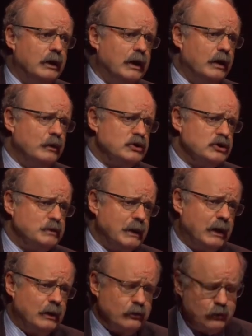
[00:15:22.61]
which has
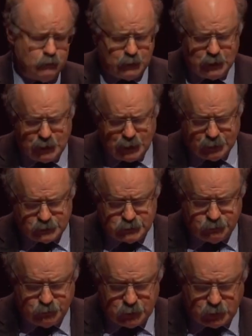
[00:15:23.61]
been going through a very
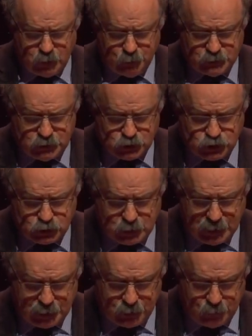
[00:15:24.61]
active competition
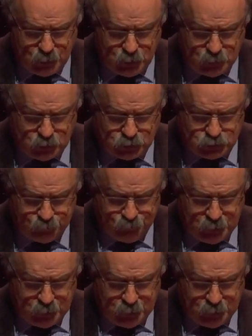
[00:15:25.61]
at the moment.